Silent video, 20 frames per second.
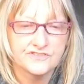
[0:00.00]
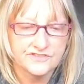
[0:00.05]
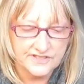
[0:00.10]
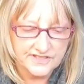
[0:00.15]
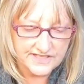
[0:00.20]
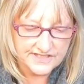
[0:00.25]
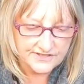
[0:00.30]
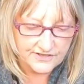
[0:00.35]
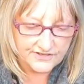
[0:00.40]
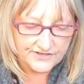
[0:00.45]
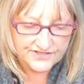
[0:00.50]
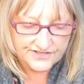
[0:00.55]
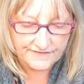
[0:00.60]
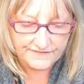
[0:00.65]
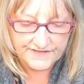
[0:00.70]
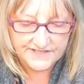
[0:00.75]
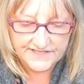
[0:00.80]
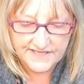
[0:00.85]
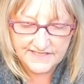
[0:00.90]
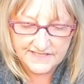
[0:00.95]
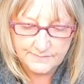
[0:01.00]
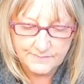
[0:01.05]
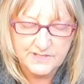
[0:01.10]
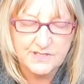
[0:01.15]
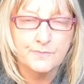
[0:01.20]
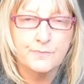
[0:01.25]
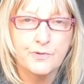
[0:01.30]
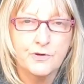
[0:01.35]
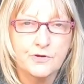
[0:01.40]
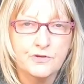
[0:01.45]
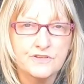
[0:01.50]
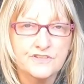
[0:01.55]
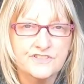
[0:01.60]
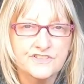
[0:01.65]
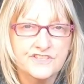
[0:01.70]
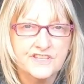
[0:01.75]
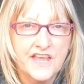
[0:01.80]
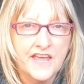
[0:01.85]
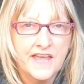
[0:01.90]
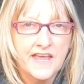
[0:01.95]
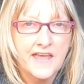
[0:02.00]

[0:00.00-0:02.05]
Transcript: So these are 7cm pots,